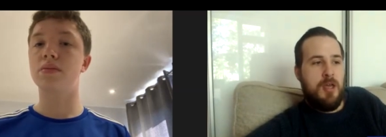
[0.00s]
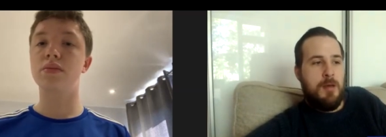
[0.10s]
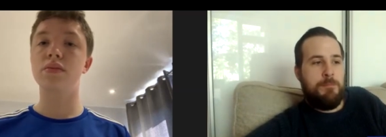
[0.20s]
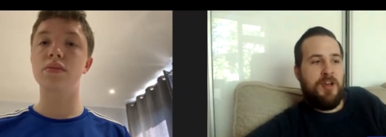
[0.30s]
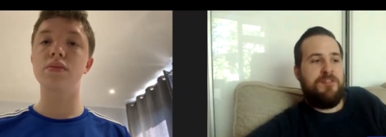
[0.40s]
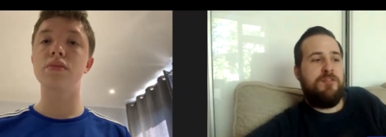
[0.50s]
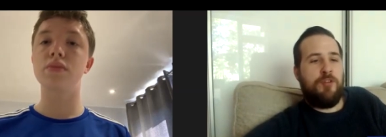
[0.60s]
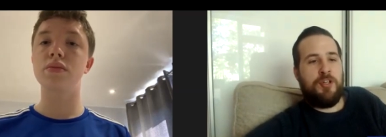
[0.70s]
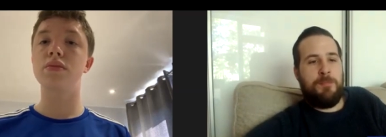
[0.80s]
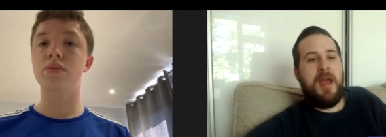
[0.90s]
Speaker 1: But if you've
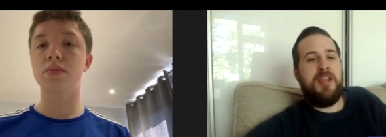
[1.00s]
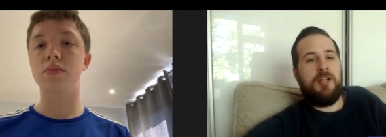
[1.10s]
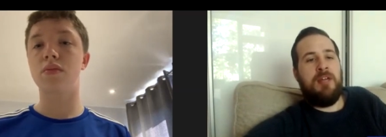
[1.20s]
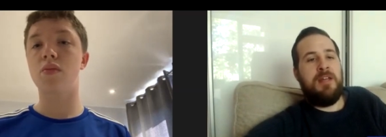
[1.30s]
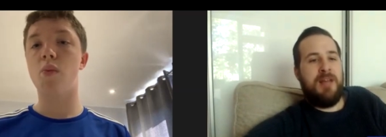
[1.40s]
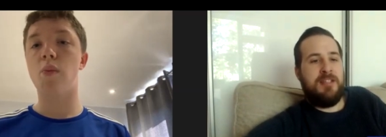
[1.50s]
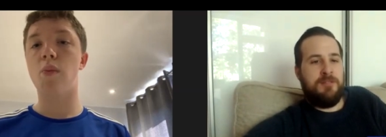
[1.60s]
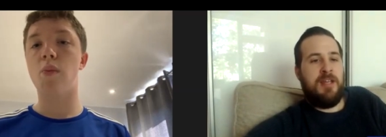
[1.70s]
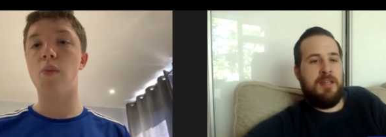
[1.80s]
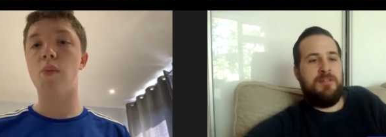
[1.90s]
got a pedigree in that
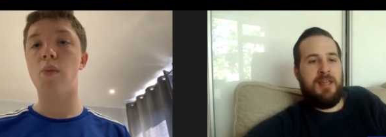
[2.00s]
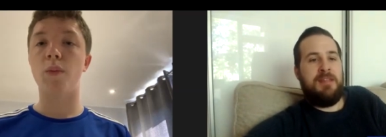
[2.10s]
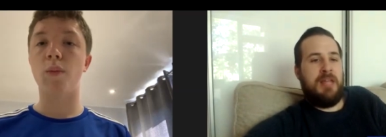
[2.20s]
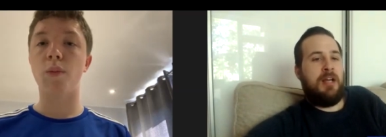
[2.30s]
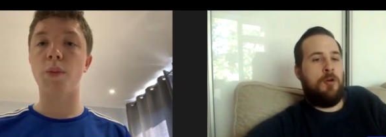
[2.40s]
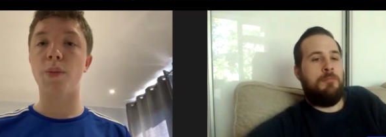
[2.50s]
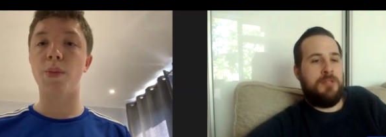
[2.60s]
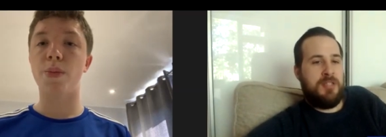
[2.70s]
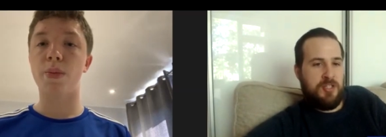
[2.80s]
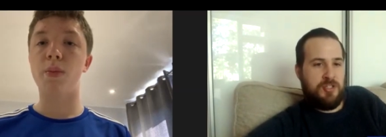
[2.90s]
in, in that
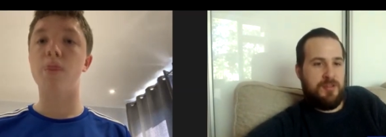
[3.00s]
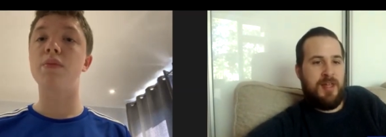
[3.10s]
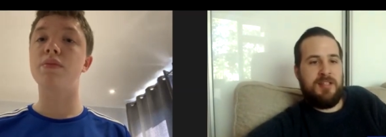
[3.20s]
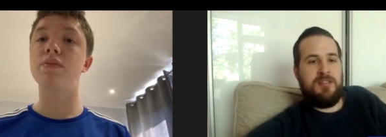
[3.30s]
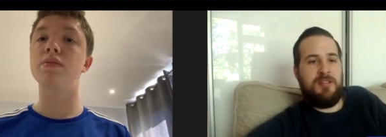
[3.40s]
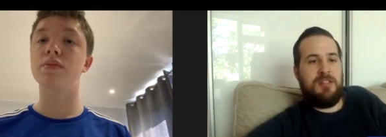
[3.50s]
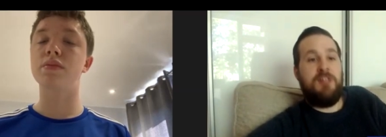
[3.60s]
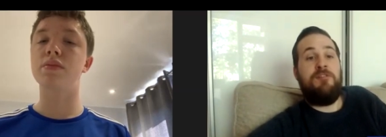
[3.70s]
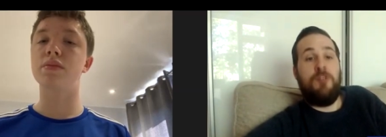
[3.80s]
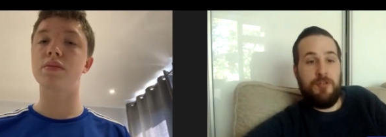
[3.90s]
competition, that's
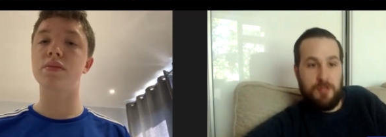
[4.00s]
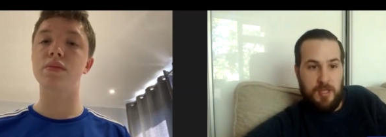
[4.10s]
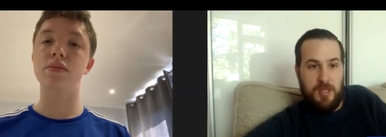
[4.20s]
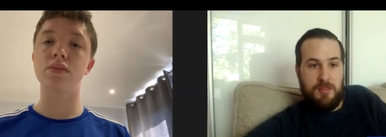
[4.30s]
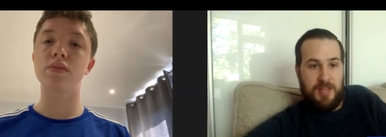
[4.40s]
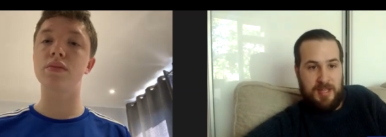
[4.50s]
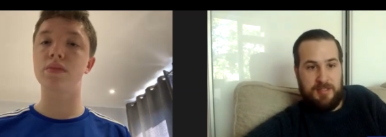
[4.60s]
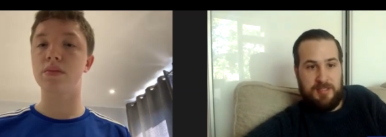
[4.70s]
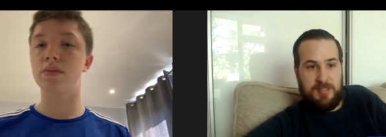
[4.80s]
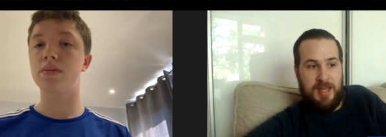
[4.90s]
different.
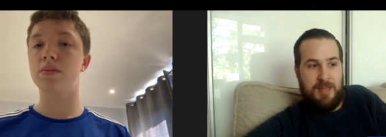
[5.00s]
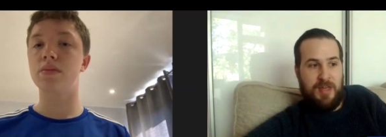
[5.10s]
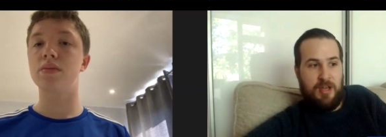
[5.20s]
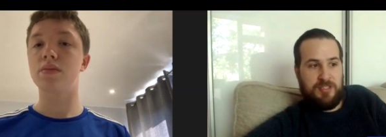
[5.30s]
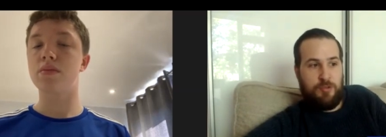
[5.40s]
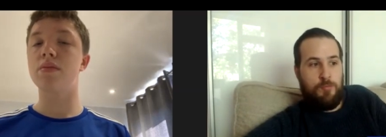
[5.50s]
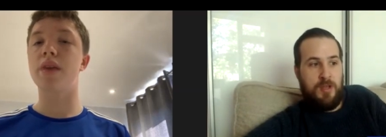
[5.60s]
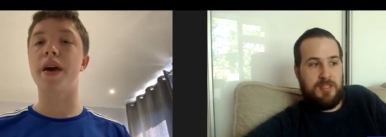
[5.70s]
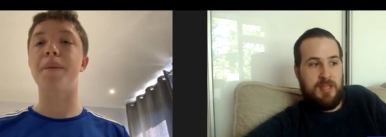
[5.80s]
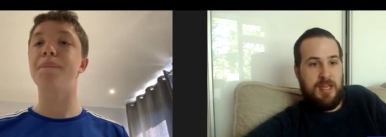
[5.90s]
That's that that's almost
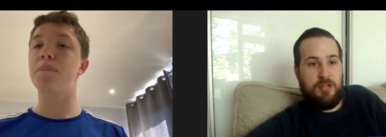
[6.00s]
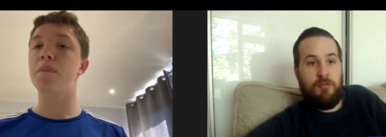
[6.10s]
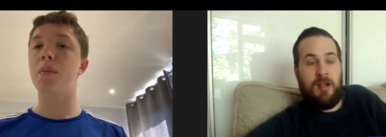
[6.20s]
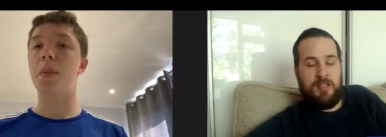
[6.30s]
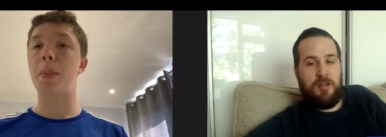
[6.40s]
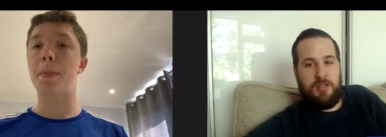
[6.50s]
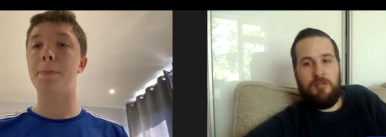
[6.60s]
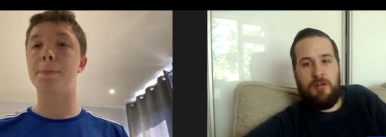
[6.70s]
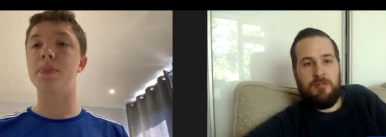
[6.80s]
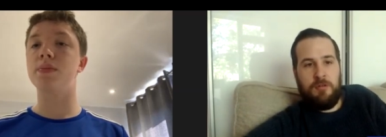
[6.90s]
yeah. you're you know
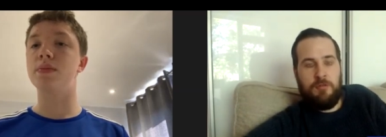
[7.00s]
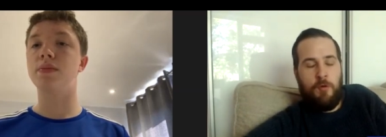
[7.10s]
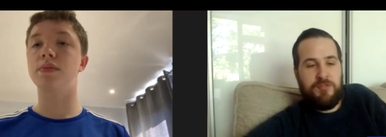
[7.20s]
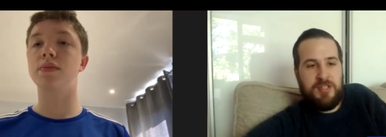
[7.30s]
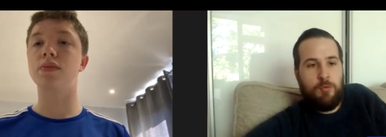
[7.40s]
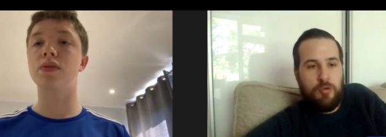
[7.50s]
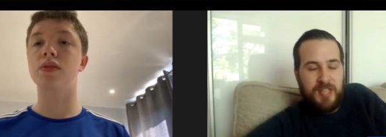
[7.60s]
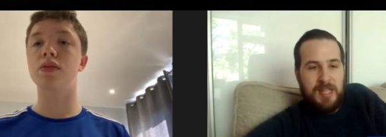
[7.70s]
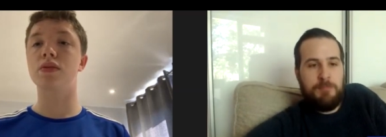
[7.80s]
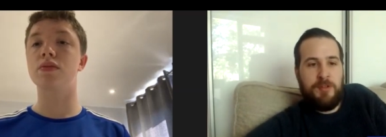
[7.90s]
you're obviously will
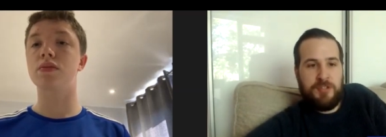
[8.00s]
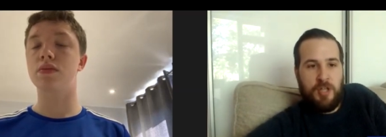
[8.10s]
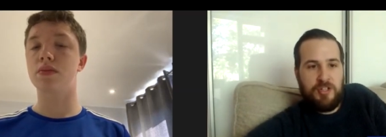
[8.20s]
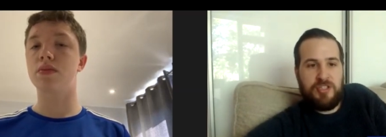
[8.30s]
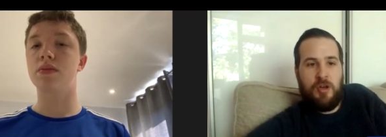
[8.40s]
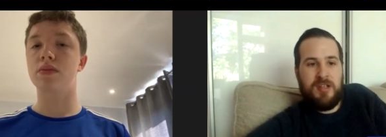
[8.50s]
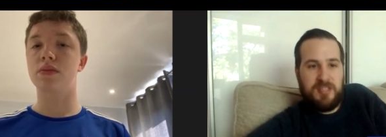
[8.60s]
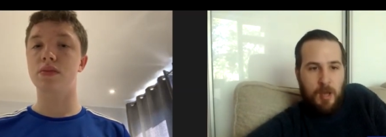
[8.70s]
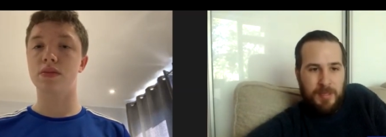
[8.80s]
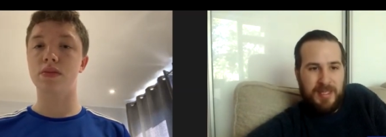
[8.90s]
keep the Dutch sides
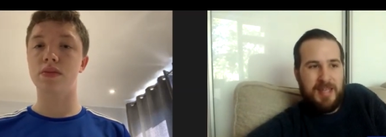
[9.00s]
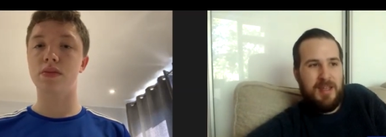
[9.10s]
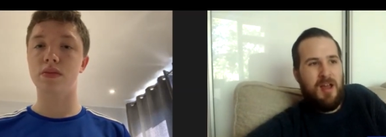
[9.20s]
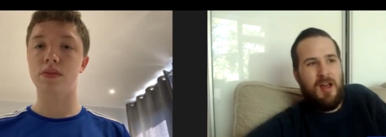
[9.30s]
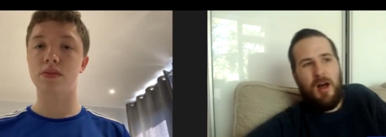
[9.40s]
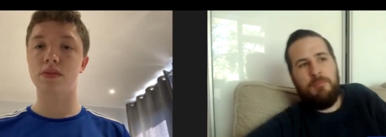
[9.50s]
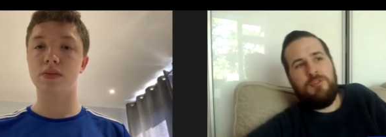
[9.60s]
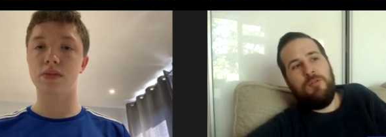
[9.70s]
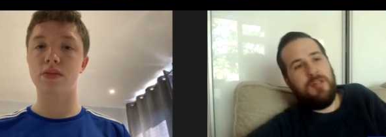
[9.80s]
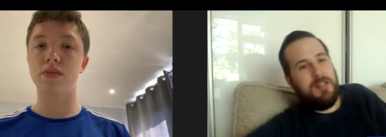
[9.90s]
coming in. I'm
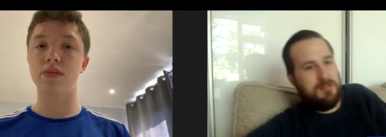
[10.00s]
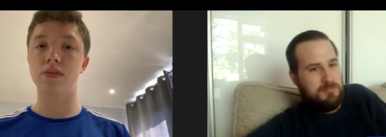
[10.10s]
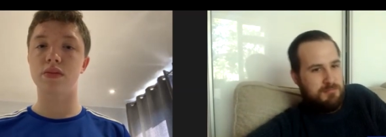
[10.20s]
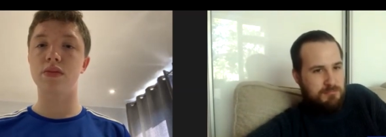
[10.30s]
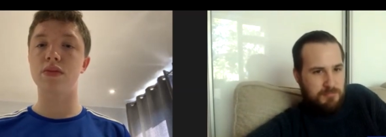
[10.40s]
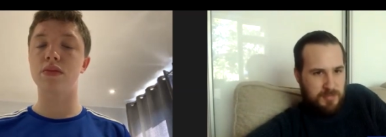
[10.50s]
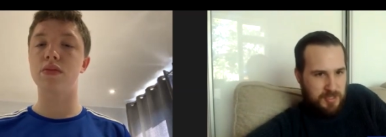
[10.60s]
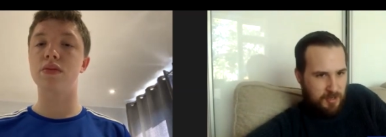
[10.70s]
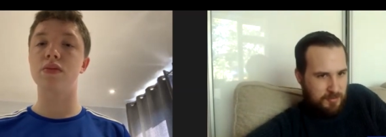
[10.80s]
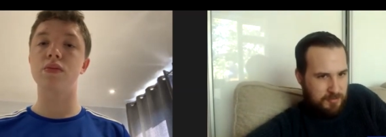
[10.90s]
talking,
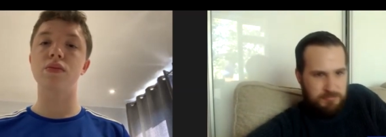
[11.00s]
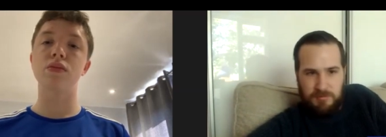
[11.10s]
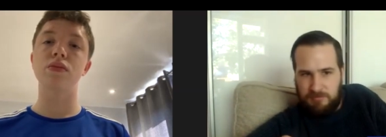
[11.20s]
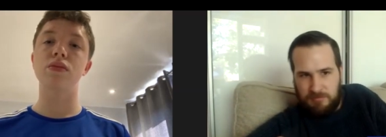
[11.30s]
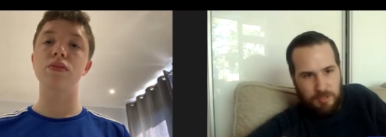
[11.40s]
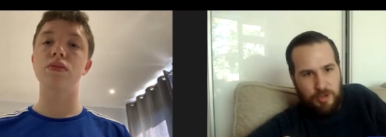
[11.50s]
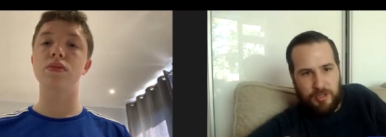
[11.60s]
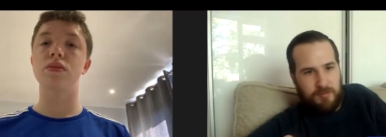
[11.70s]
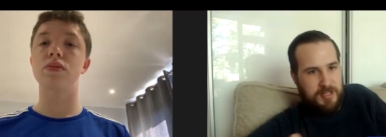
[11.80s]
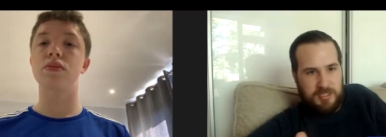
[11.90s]
you know,
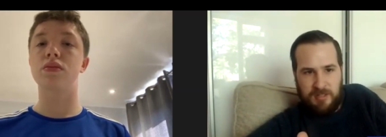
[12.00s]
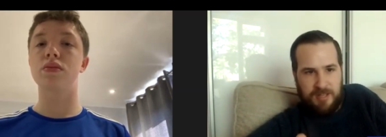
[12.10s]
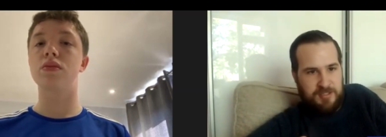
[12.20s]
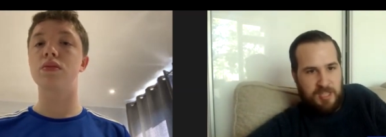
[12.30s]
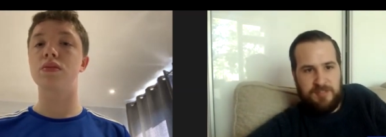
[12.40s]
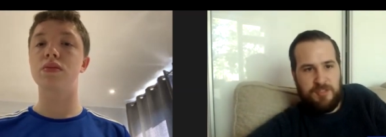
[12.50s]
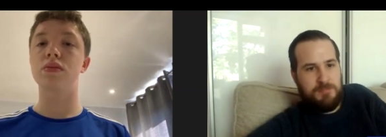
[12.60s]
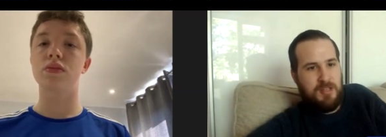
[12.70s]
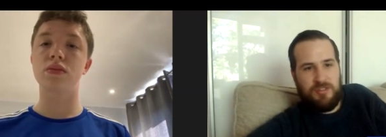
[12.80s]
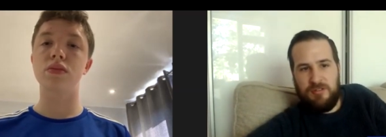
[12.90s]
Ludogorets. like, as you just
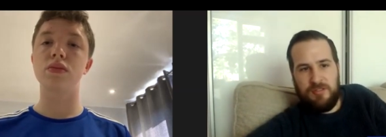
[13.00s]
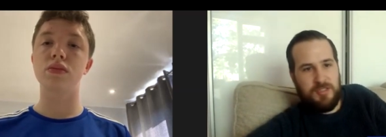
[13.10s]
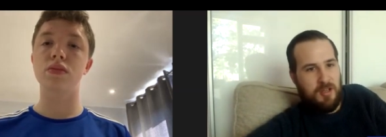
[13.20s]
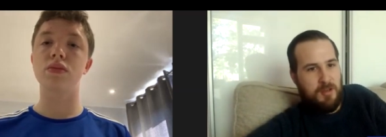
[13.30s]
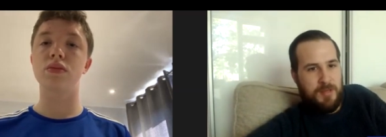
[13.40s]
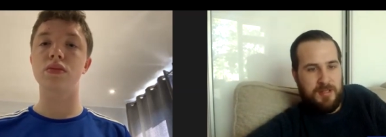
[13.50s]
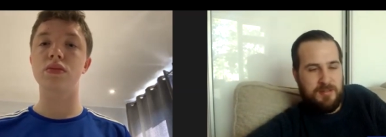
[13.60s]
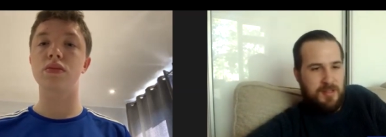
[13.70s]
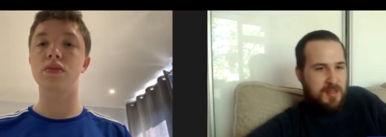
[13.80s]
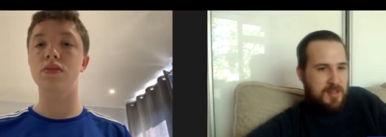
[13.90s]
mentioned. You know, I
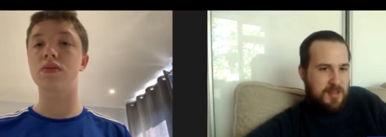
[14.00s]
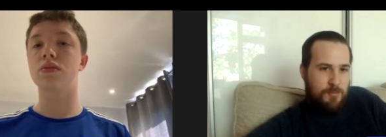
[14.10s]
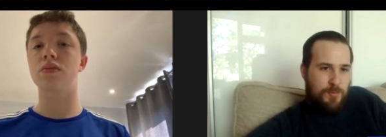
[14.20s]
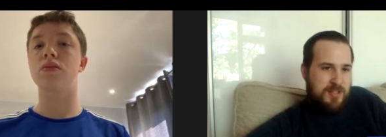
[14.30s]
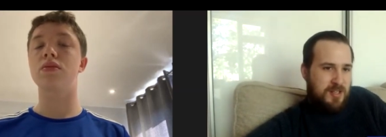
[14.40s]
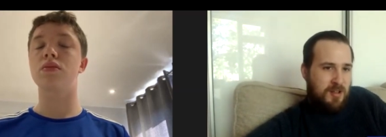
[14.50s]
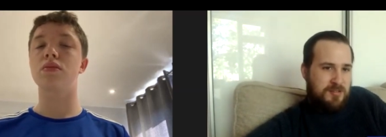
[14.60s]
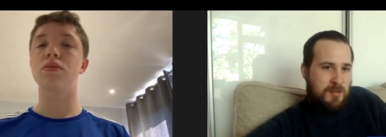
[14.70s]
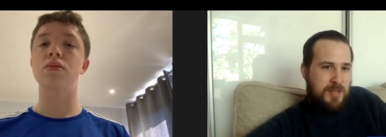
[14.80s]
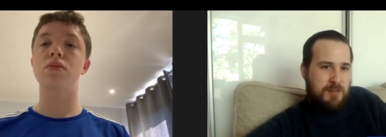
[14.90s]
mean, when's the
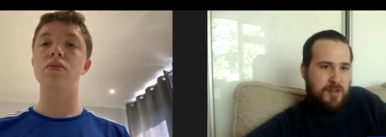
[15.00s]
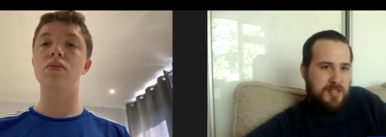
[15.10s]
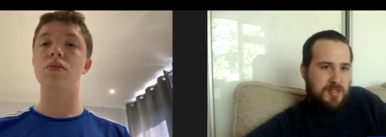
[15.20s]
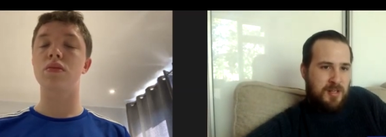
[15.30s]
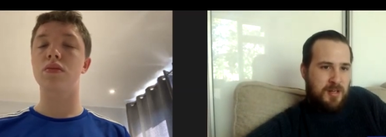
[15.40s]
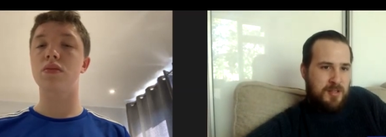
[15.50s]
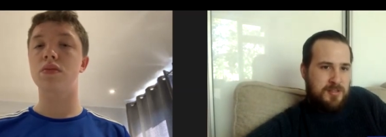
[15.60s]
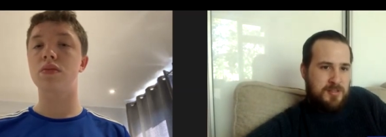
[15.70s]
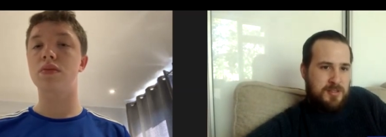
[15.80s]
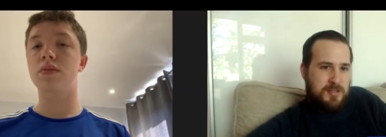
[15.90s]
last time they reached the last